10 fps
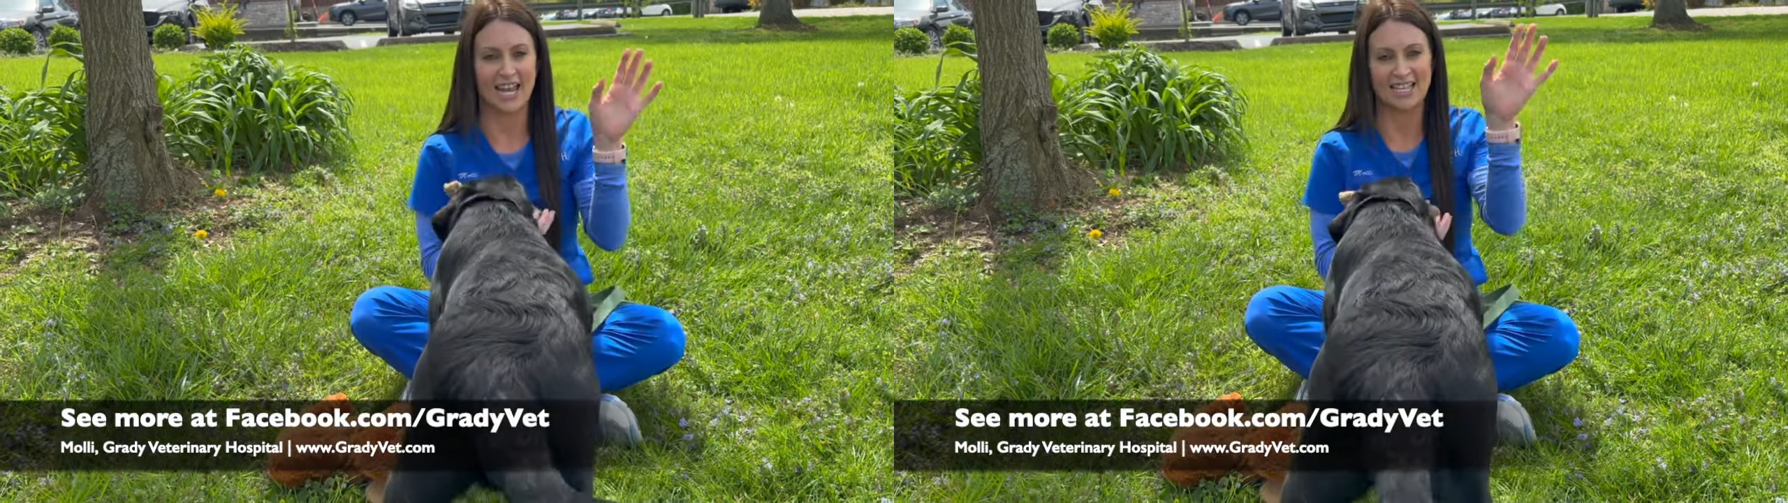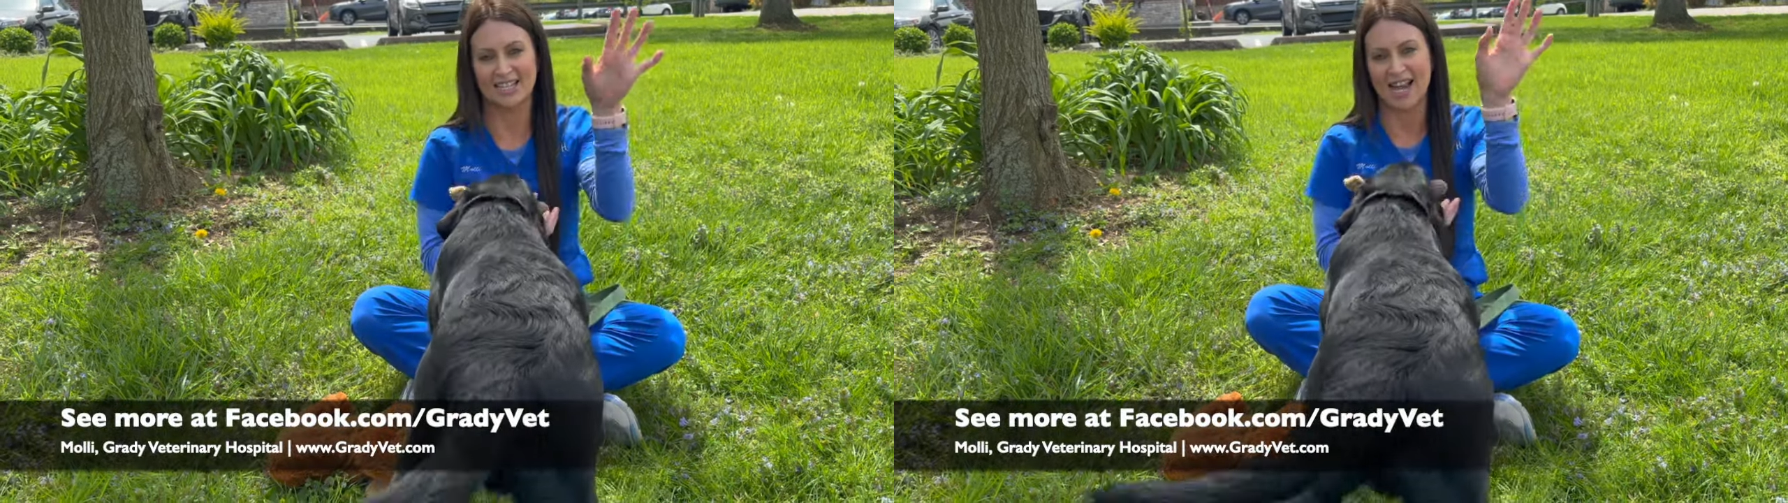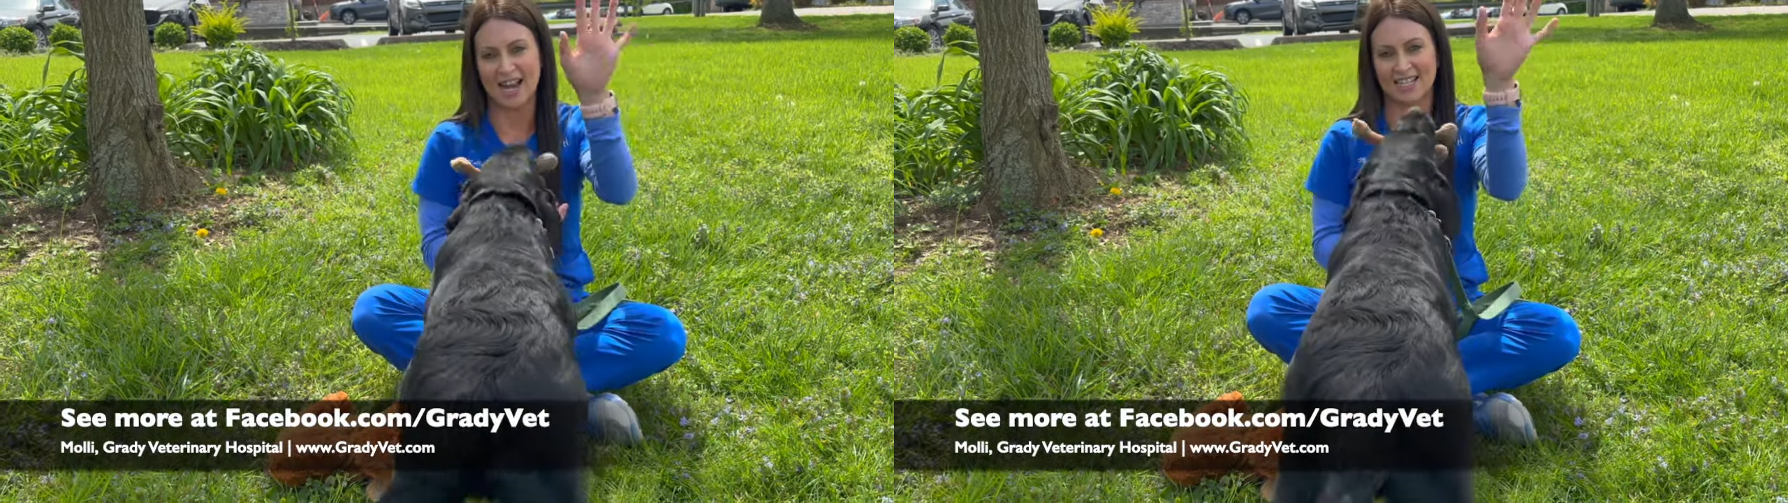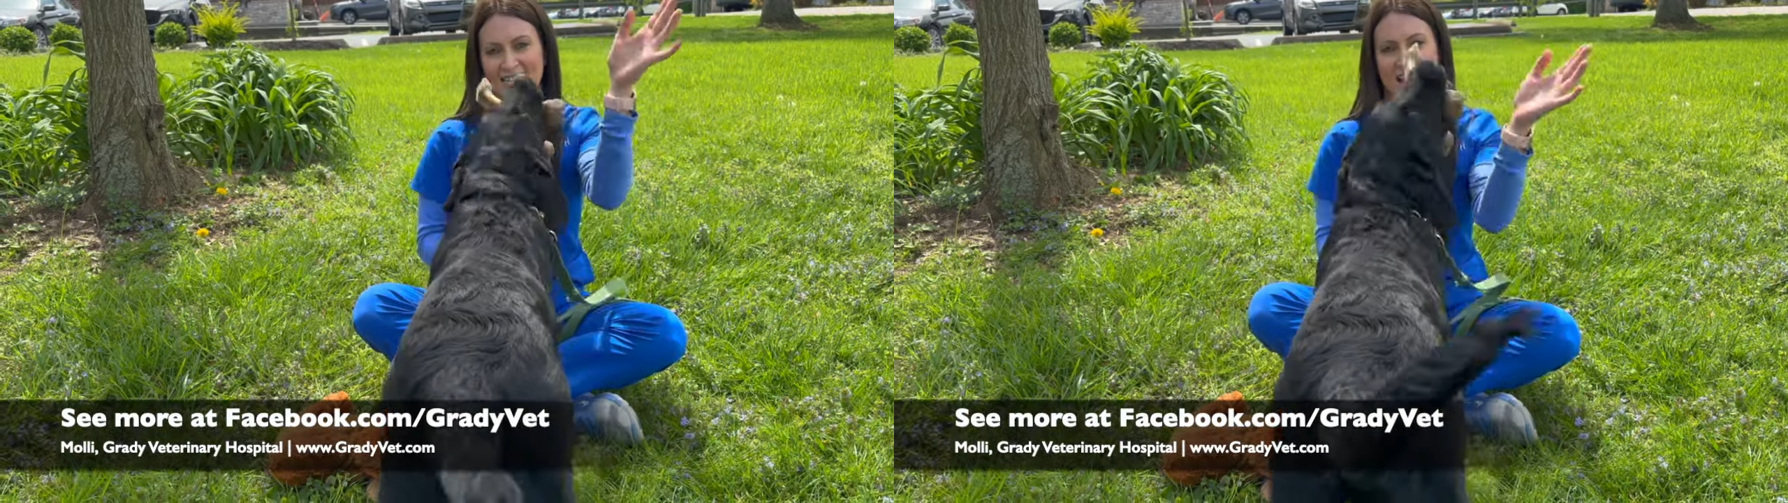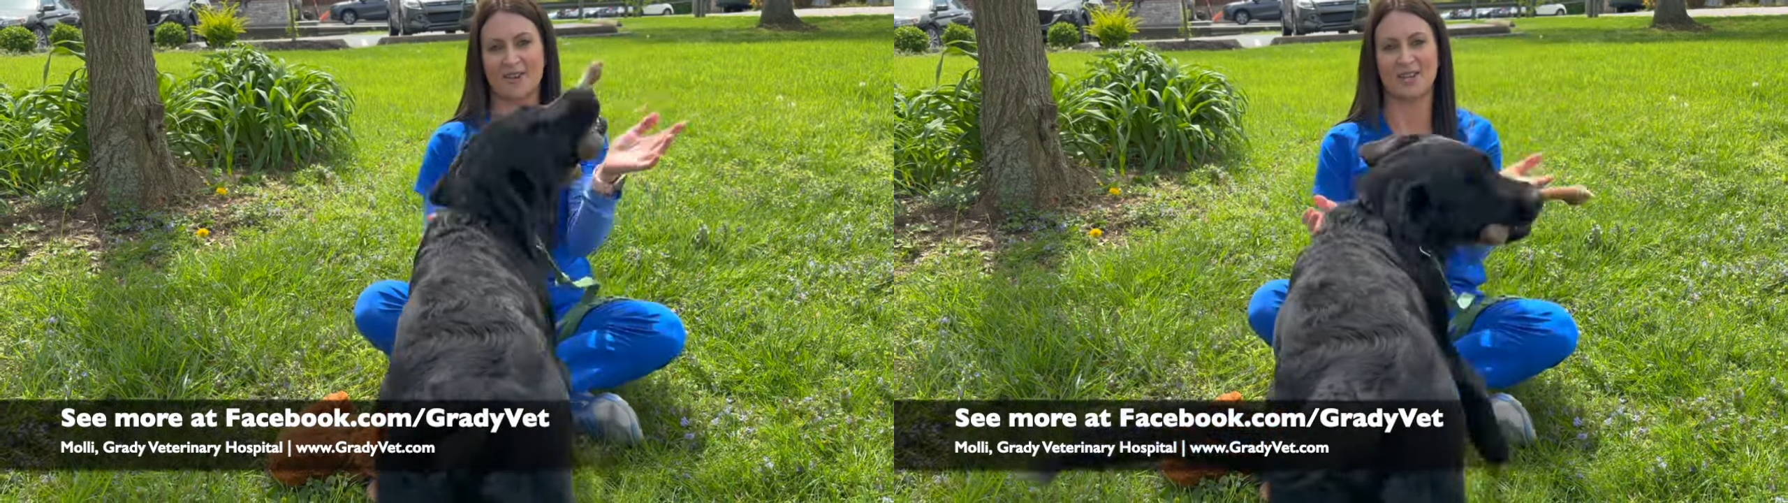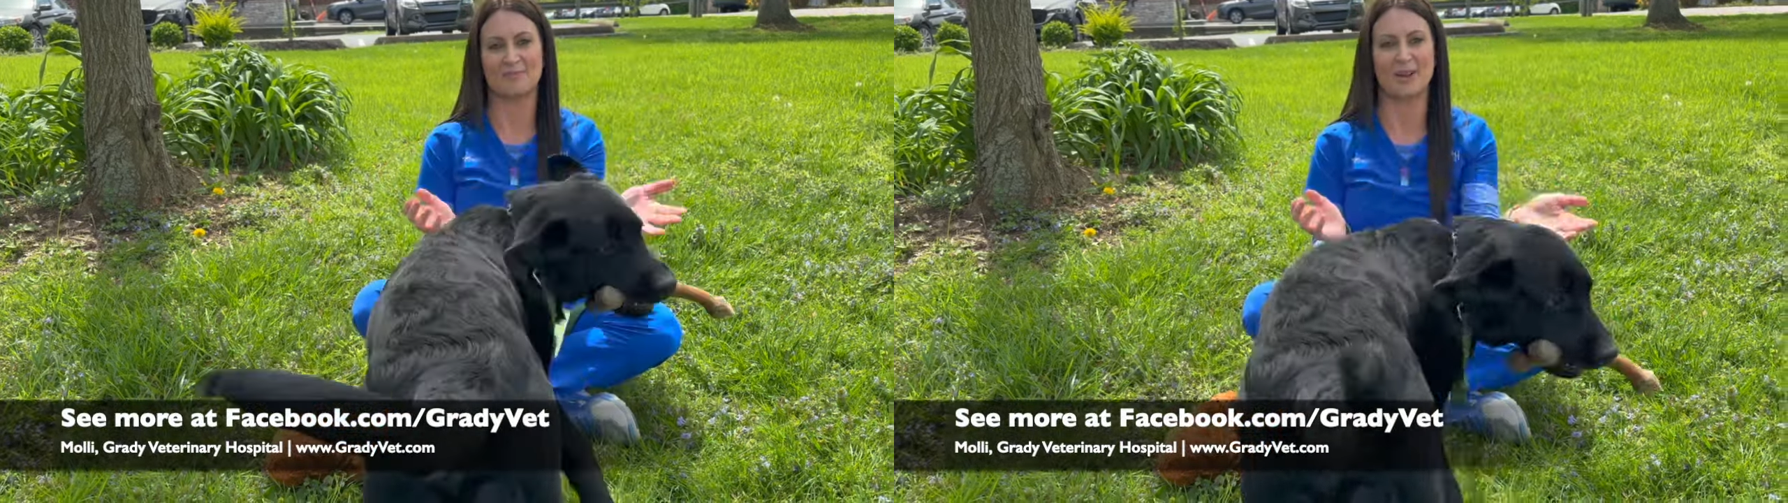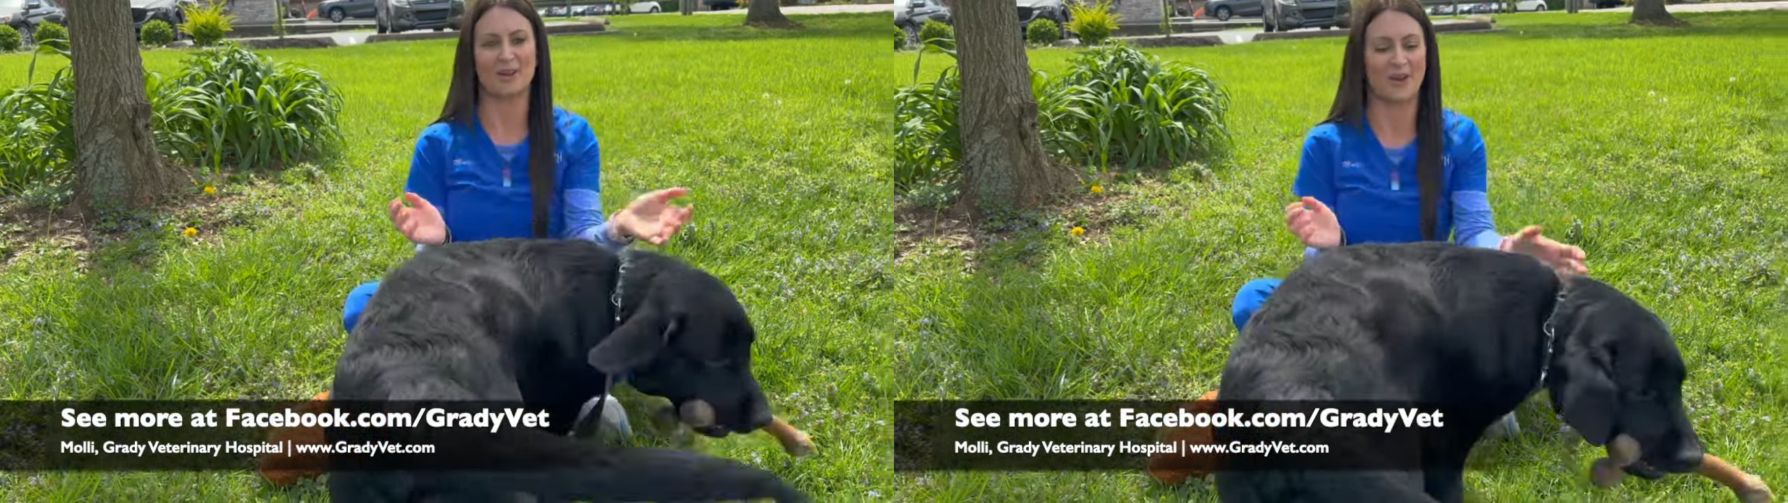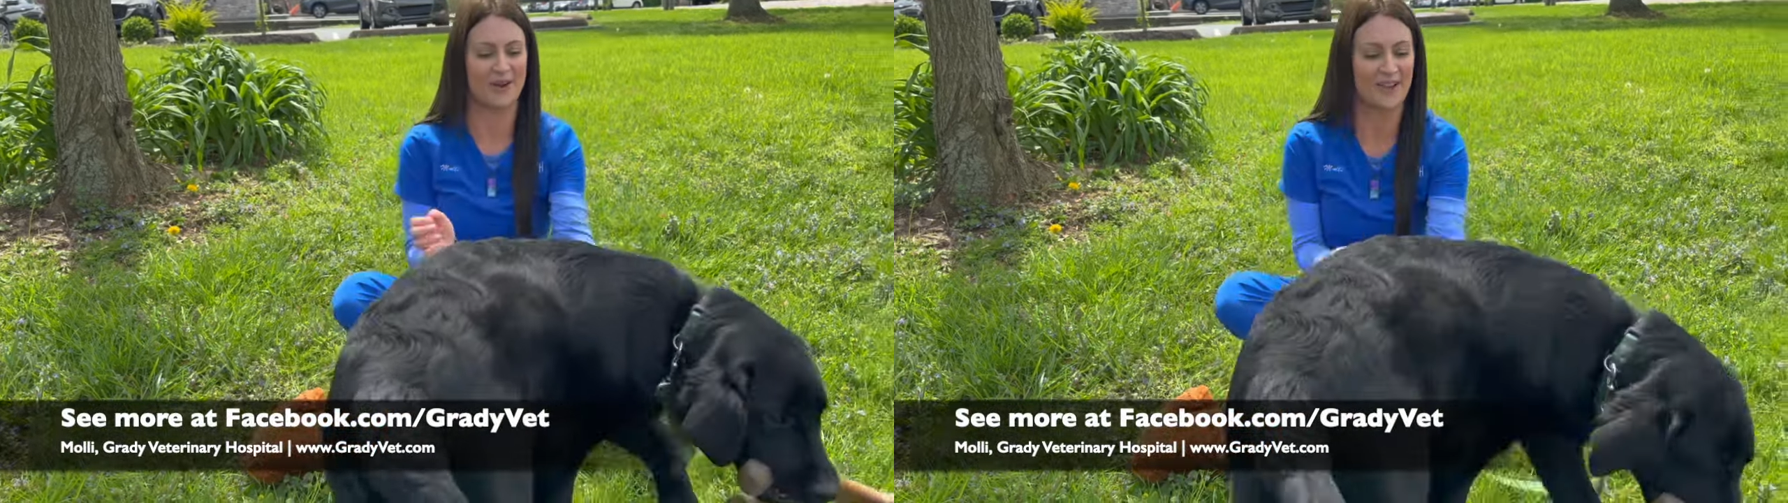his size and how he's
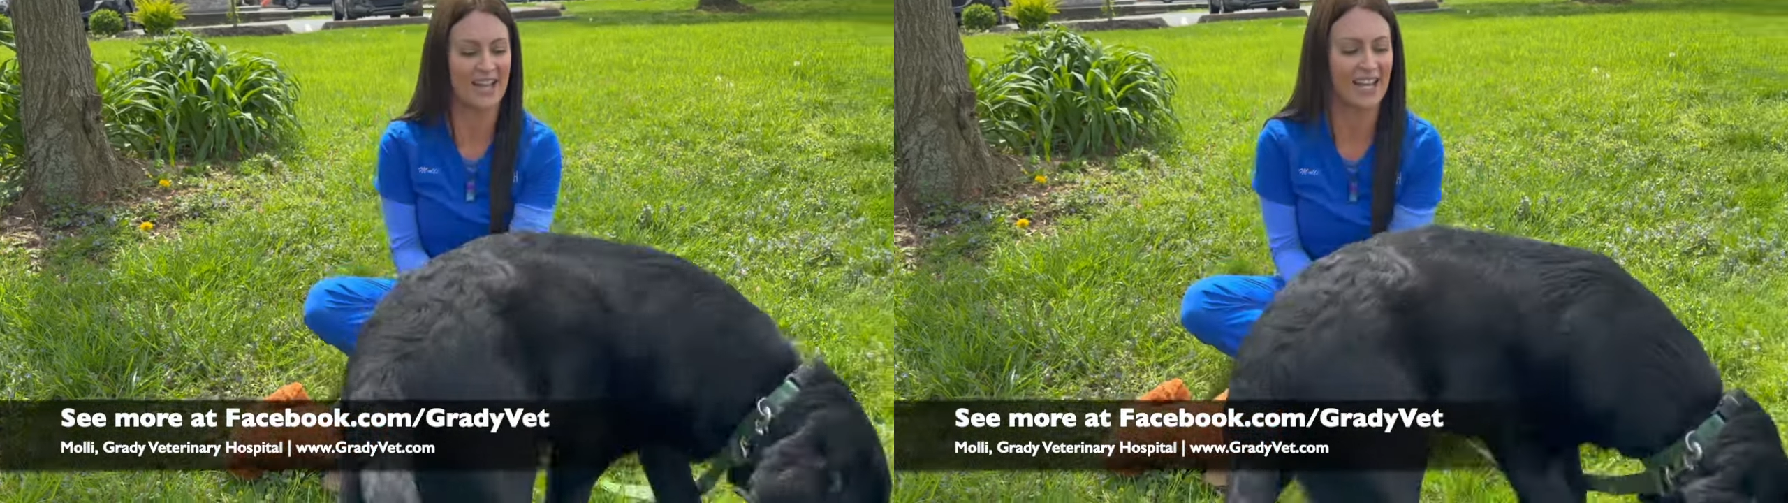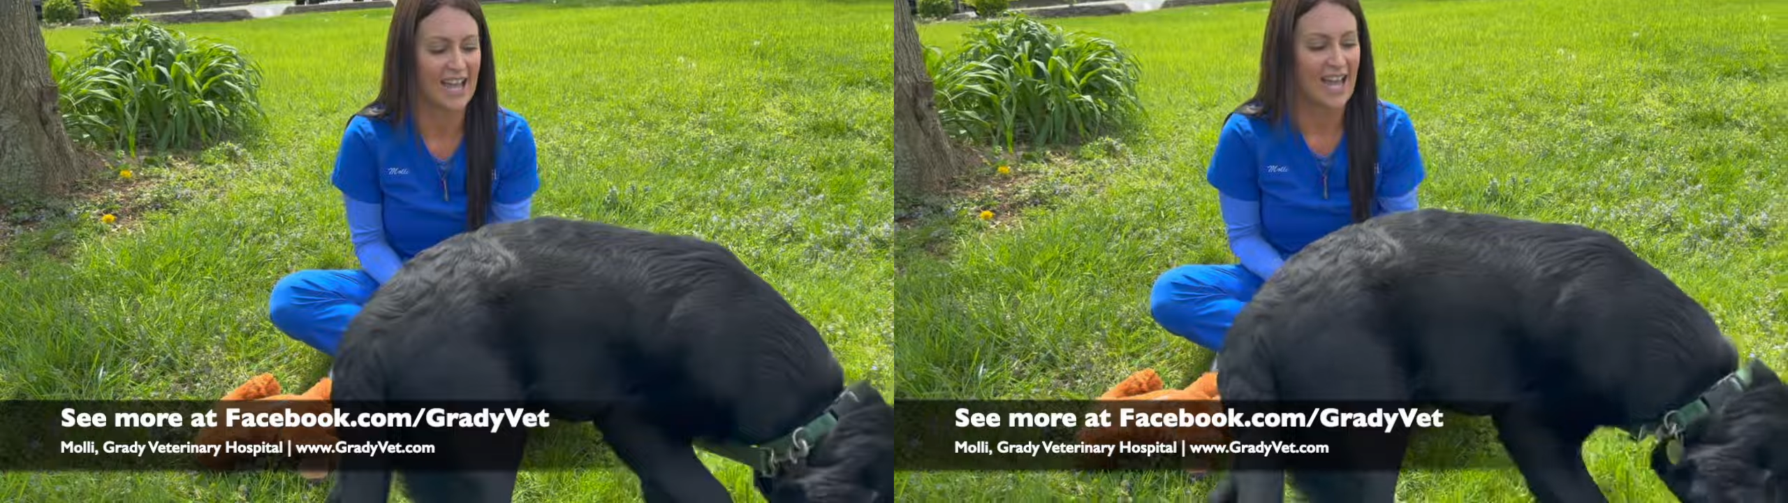been growing.